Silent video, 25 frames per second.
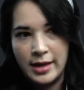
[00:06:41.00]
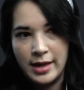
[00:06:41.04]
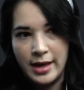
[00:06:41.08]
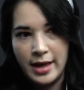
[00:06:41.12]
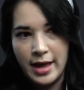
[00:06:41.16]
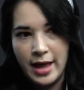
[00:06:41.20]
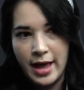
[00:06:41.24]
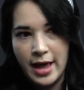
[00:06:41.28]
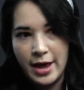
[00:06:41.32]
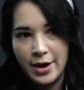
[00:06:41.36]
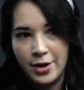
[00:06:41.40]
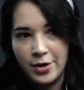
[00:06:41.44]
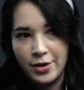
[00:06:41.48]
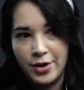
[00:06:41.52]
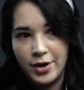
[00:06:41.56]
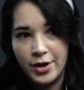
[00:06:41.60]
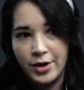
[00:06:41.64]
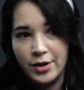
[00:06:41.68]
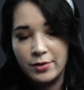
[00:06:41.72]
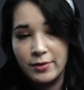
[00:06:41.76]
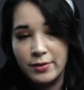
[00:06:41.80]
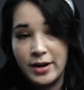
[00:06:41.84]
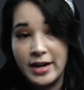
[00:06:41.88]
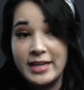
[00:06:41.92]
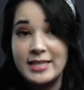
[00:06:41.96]
error,
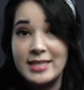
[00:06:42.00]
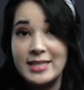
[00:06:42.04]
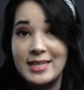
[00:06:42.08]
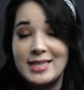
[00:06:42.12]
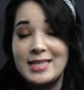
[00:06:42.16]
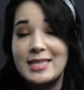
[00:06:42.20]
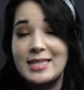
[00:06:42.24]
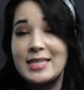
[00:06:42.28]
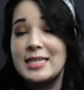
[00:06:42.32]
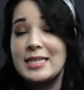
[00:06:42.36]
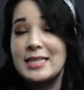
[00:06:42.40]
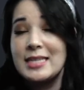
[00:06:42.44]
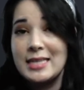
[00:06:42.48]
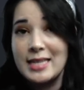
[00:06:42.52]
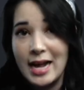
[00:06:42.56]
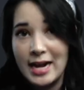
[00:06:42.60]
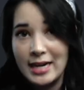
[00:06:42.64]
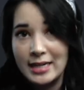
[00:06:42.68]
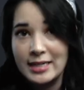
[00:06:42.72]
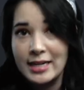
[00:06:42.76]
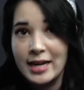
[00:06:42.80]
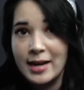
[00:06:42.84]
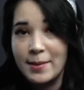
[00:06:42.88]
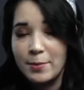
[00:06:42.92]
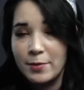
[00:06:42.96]
right? Because that's the
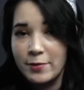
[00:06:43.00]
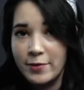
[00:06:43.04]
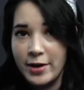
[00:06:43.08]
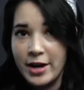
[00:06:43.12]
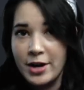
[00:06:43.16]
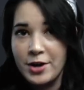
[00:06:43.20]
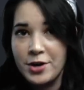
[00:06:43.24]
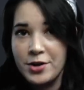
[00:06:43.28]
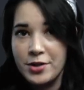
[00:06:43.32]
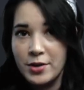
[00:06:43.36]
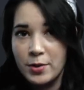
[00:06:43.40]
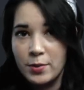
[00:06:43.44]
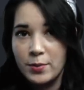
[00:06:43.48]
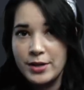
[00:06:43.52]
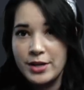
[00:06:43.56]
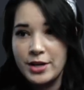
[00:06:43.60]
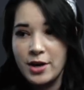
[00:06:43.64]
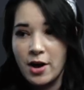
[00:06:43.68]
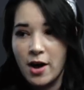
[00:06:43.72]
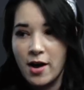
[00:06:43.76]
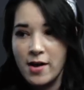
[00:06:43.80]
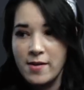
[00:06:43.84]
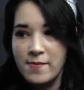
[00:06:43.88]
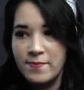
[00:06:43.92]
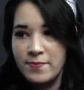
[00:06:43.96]
exact type of error that we
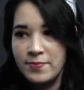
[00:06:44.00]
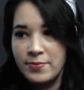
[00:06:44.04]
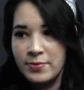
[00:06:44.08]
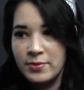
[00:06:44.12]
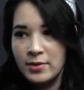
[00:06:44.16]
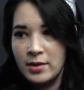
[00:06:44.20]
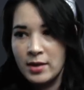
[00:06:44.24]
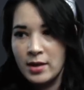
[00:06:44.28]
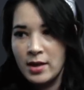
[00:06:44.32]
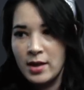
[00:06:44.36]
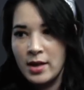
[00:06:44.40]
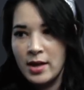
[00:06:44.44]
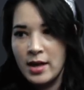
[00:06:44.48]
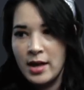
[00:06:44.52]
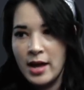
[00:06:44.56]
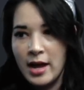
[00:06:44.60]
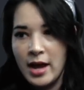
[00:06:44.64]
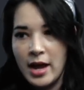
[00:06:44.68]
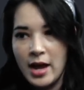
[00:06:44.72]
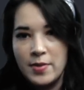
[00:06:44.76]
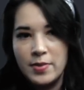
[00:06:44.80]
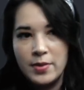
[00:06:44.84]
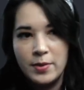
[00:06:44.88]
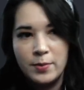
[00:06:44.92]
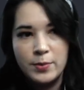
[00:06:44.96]
got.
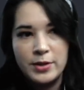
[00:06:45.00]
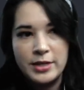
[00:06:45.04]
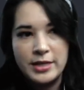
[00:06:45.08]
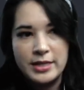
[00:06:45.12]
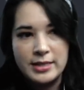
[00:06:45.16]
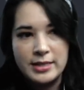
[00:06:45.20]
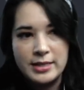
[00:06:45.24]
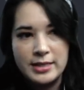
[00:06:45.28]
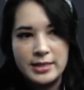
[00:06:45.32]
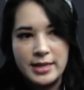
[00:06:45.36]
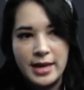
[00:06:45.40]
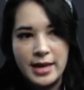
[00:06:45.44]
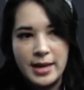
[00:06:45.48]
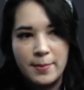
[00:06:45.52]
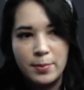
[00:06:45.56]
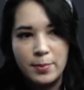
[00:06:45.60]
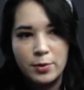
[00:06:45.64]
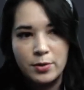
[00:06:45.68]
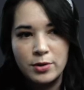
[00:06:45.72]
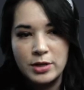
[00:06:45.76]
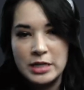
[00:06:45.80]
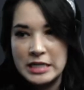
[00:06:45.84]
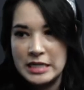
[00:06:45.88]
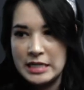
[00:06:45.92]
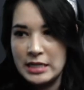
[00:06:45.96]
And then we can say
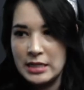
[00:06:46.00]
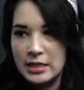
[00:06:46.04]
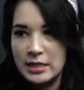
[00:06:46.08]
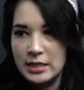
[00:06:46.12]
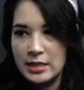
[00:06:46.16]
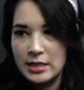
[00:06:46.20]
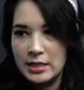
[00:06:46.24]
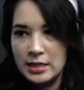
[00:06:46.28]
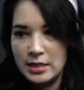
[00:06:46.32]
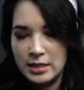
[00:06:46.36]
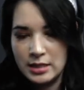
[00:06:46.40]
print,